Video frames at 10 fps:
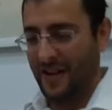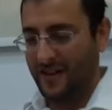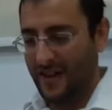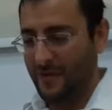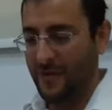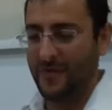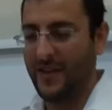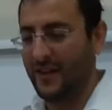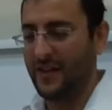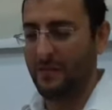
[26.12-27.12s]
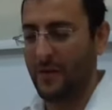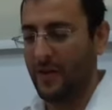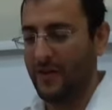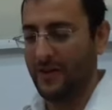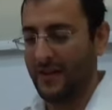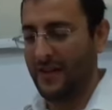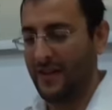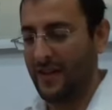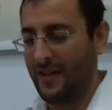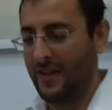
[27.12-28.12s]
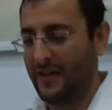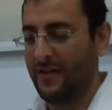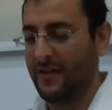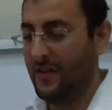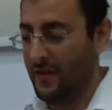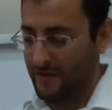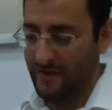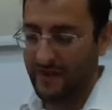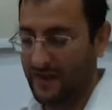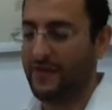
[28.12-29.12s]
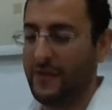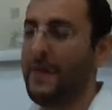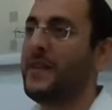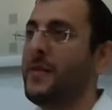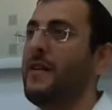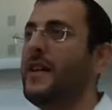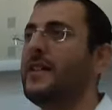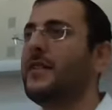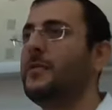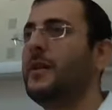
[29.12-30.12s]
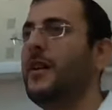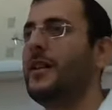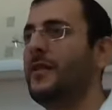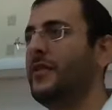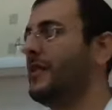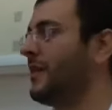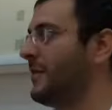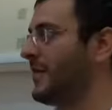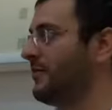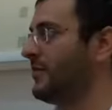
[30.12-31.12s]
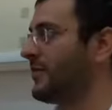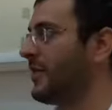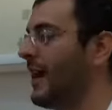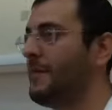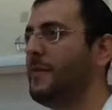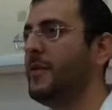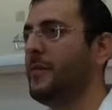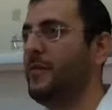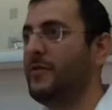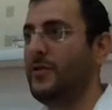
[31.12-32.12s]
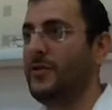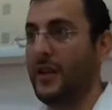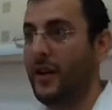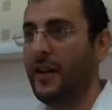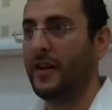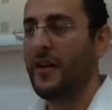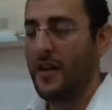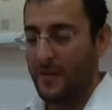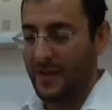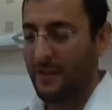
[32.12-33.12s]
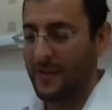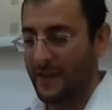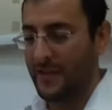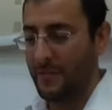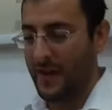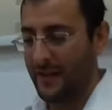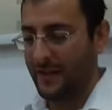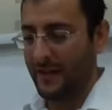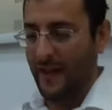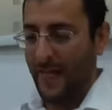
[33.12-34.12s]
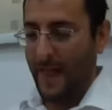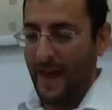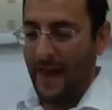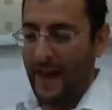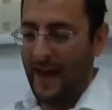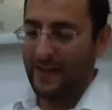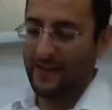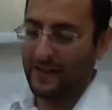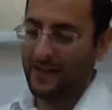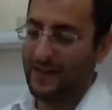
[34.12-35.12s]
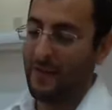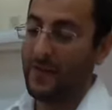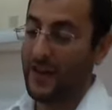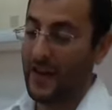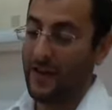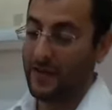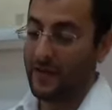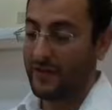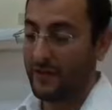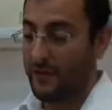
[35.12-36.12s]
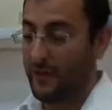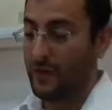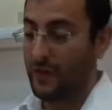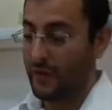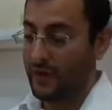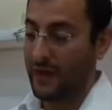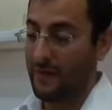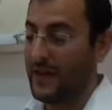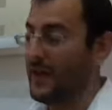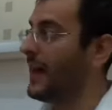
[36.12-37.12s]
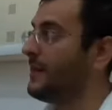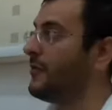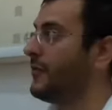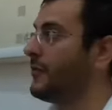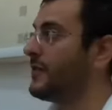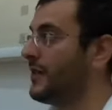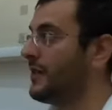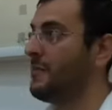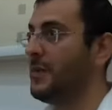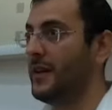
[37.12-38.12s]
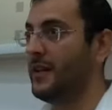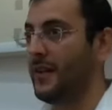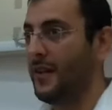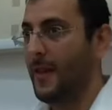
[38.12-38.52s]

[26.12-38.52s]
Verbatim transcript: uh, someone who digs a bore in the or it depends where it is, as we learned, if it could be in the Rishus Harabim, it could be in Rishus Yochid, someone digs a pit and somebody else falls or somebody's animal falls into the pit.